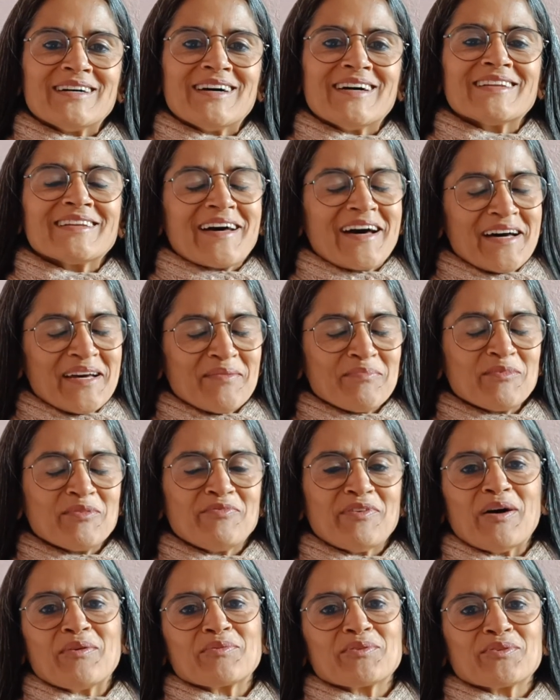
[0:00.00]
and I'm the
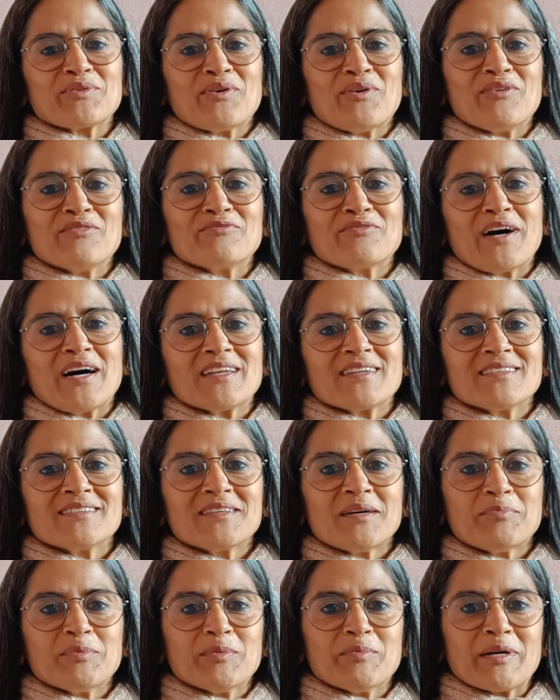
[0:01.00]
founder of
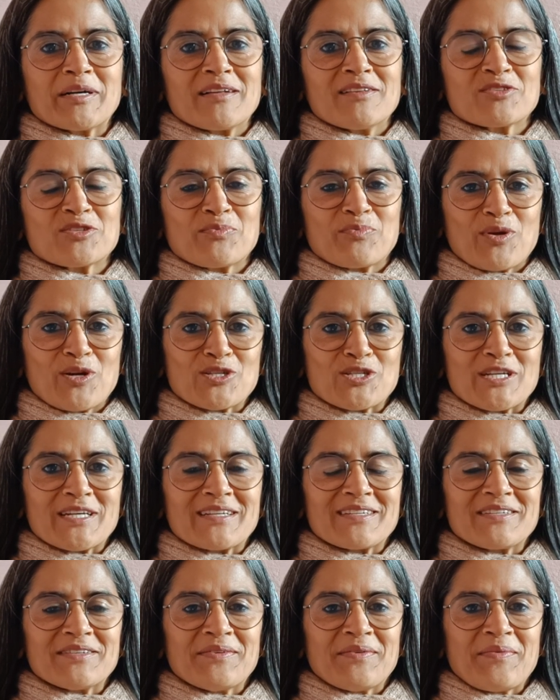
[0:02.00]
Aanandaa Permaculture
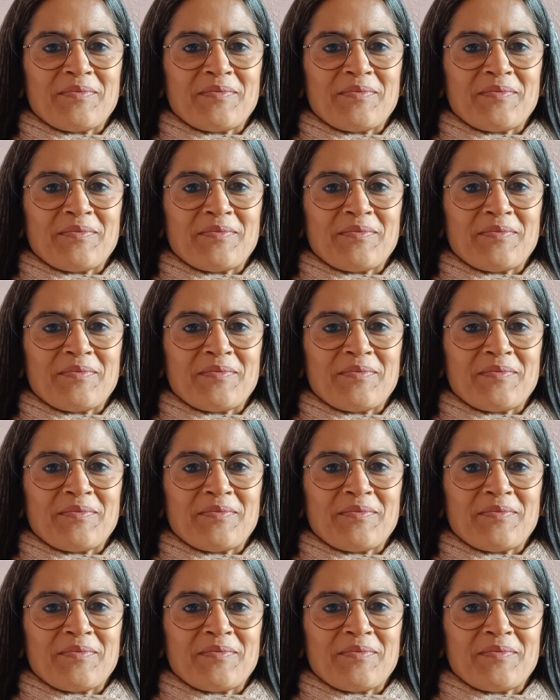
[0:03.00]
Project.